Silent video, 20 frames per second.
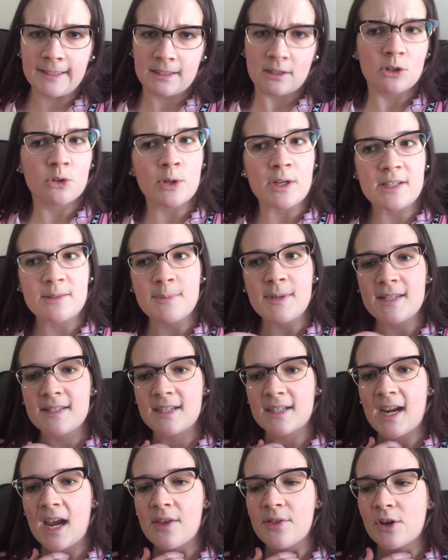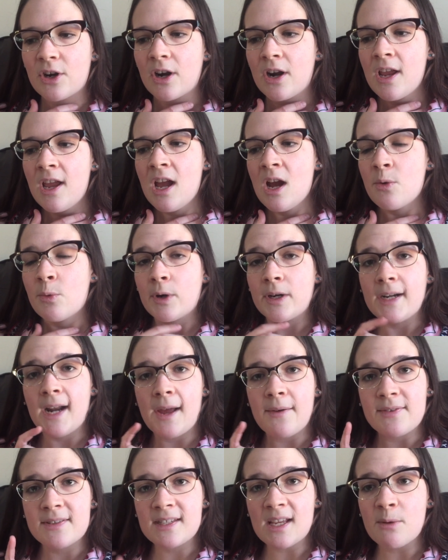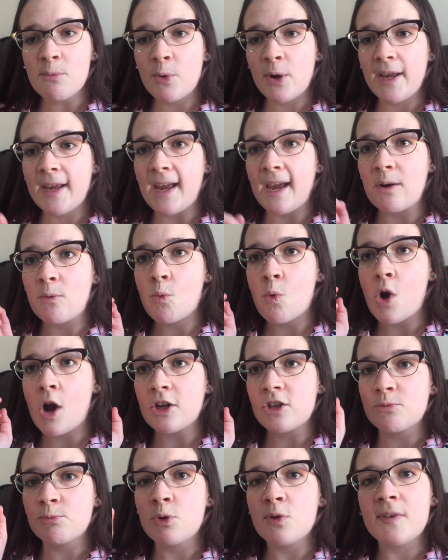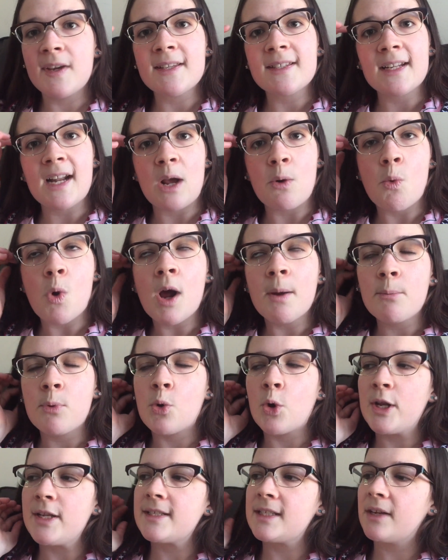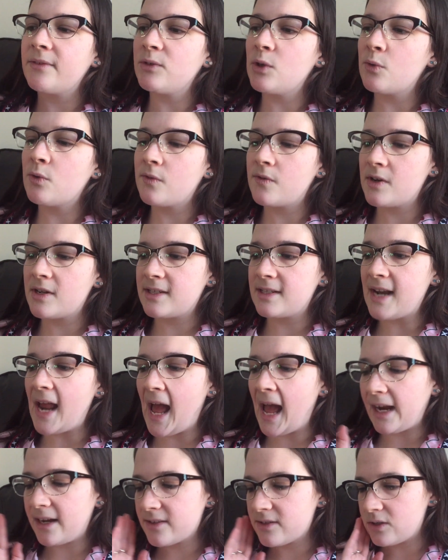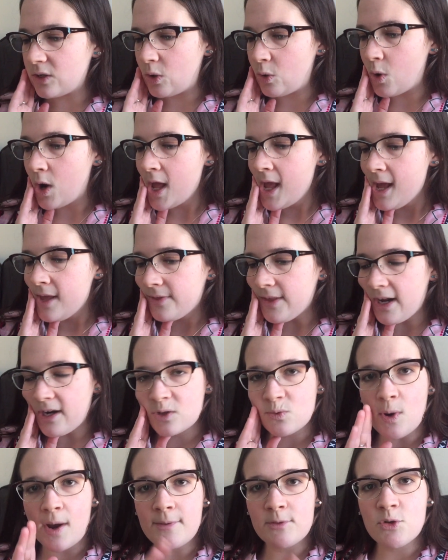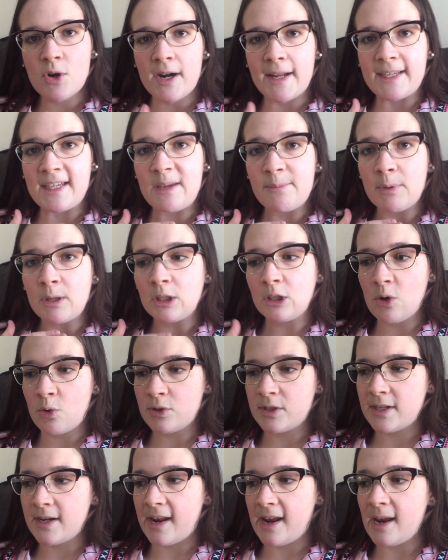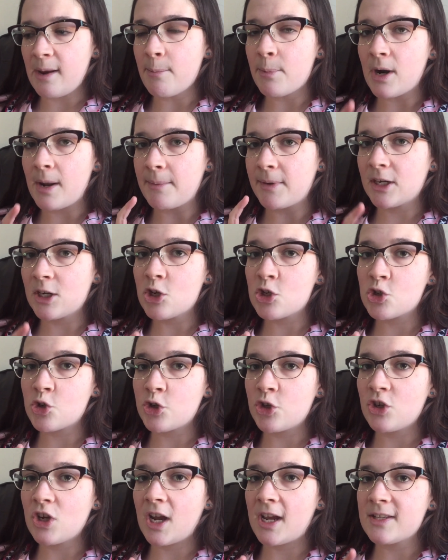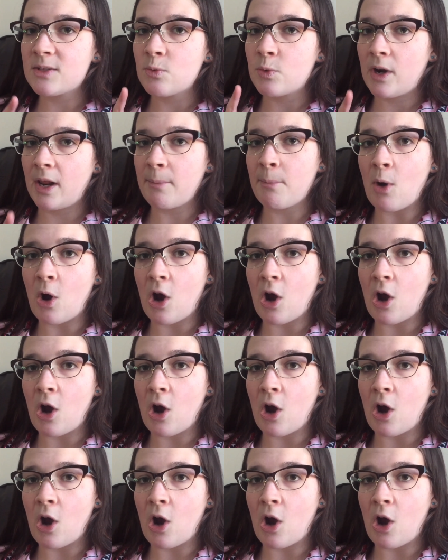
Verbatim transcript: like Christmas together. We're gonna have Subway and watch movies and I want points left over for snacks. So that is why I'm trying to keep it low today, but I'm gonna show you guys what I